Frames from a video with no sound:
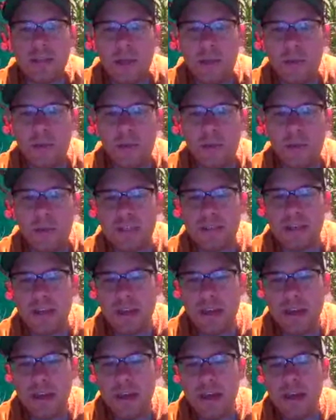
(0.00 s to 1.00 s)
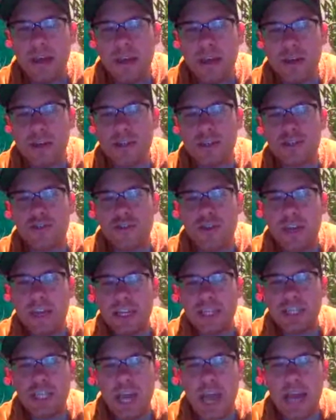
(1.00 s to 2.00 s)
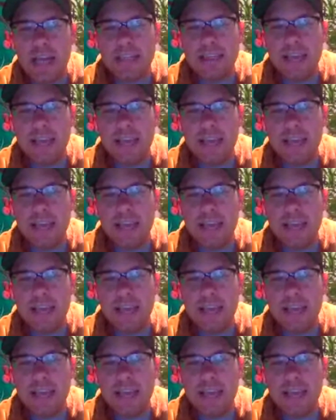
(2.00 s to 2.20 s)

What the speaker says: like whiskey. You're just drinking Jack